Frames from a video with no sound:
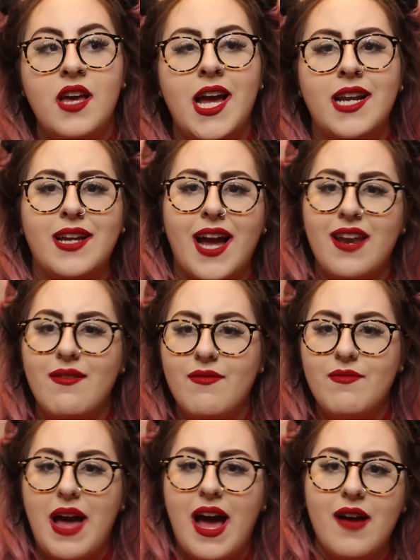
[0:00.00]
and kind
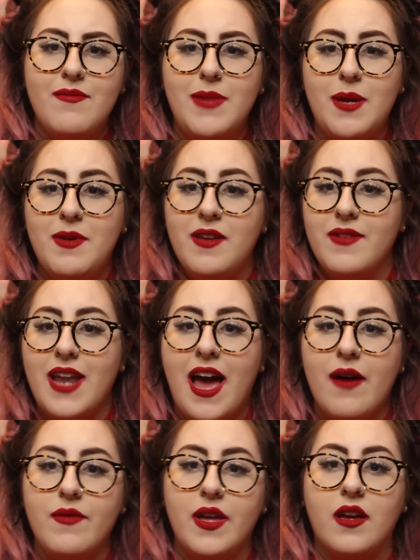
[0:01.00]
of have, maybe even
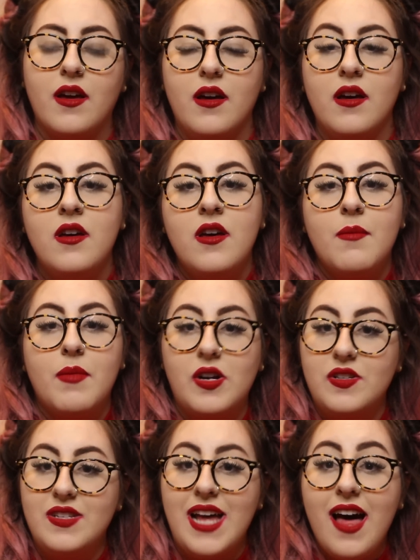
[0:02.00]
have, like, a
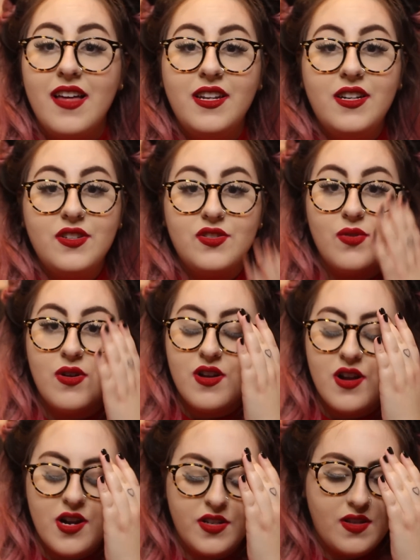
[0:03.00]
personality
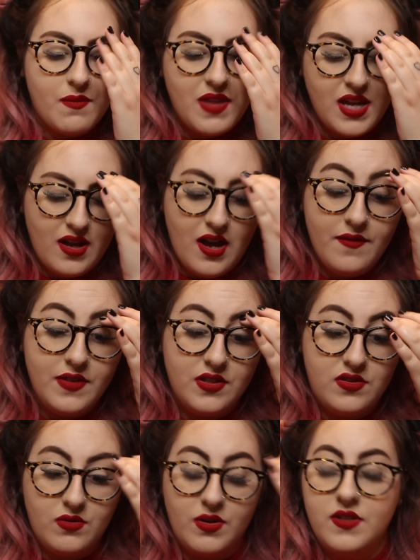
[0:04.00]
disorder or something of the
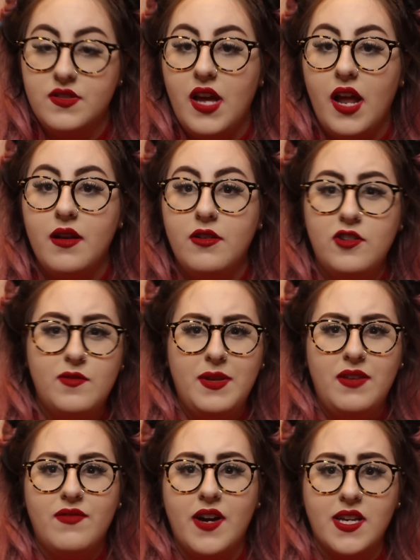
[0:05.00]
sorts and just
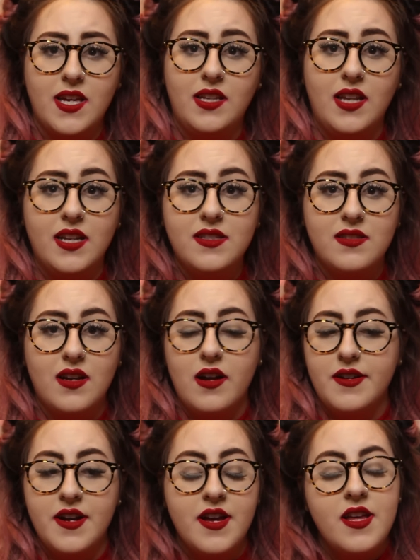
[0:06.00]
be fucking nuts
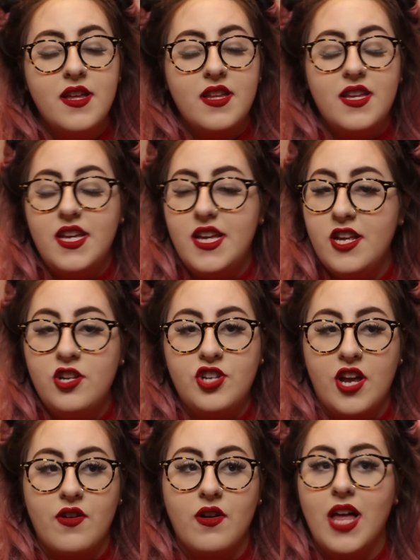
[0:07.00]
or in
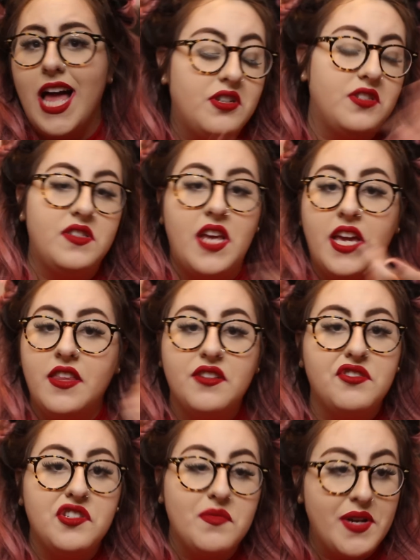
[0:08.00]
general and just saying
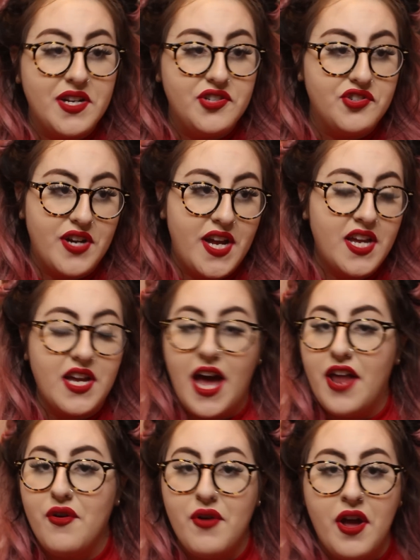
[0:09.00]
that she's Mary Drake,
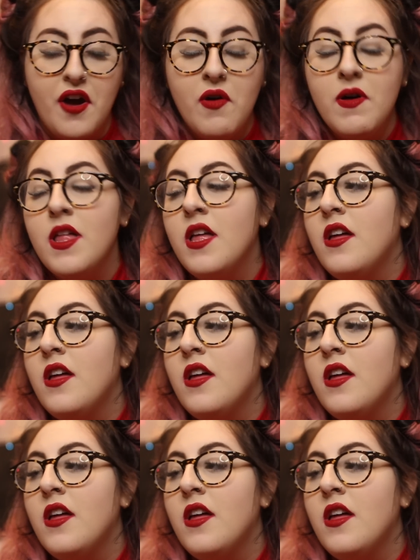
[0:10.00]
I don't know.